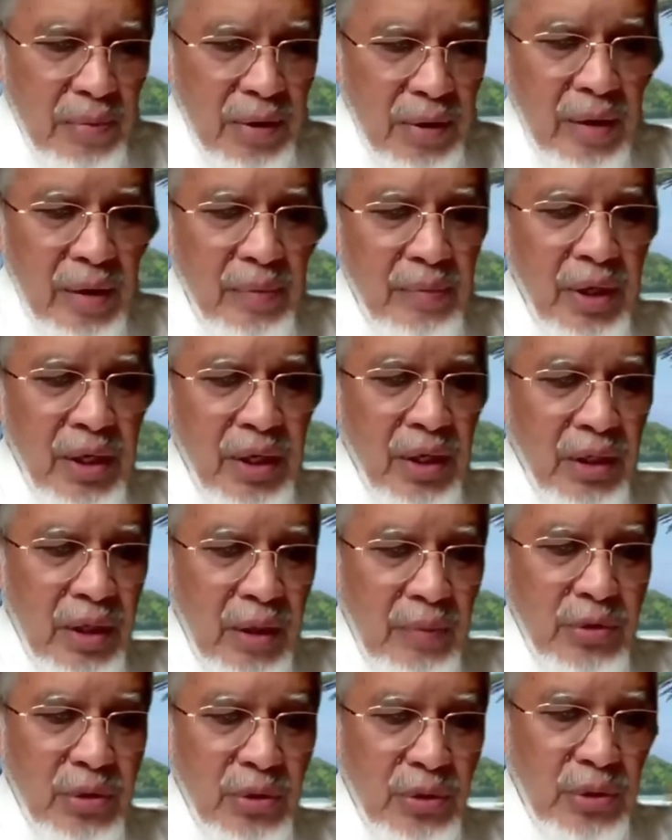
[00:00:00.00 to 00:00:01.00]
Ibrahim
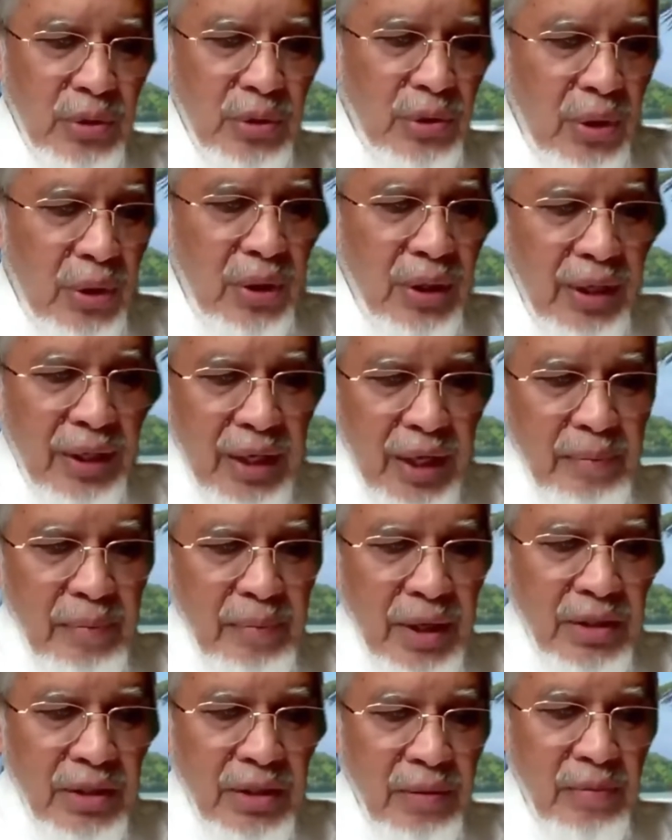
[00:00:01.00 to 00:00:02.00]
came to New York, and I
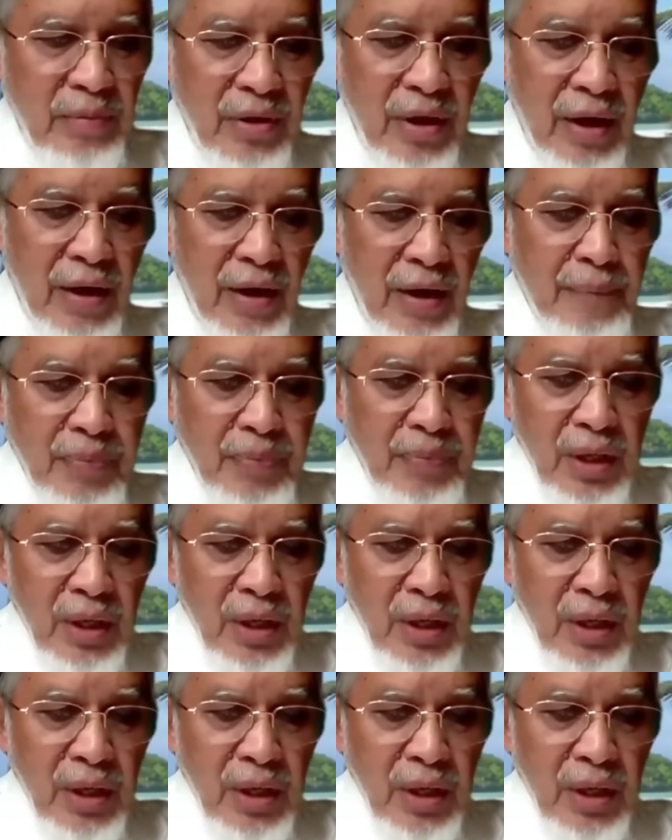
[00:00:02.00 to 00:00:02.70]
met him there